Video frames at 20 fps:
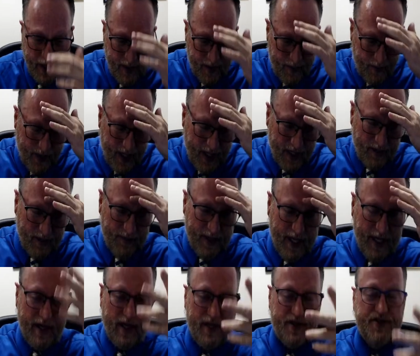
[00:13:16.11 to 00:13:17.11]
Bottom line,
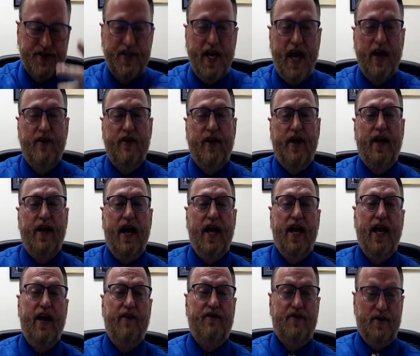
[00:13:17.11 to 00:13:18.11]
on Saturday, I
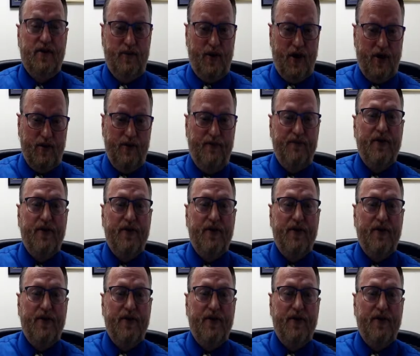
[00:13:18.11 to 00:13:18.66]
have tomorrow,